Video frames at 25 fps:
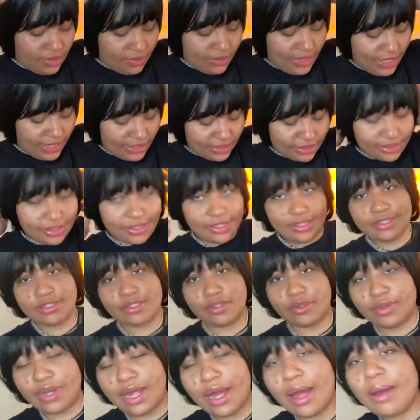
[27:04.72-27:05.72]
Okay,
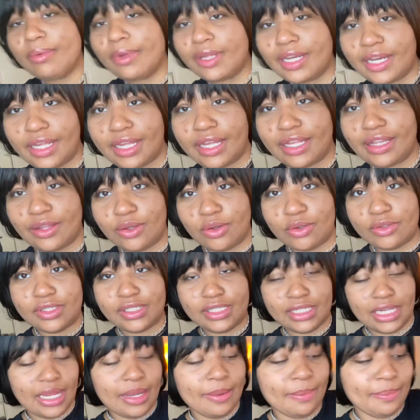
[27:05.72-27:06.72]
so now I'm gonna get those
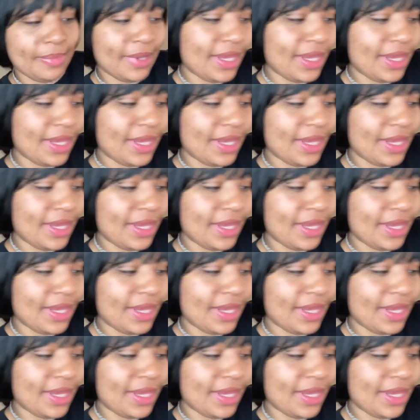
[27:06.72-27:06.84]
same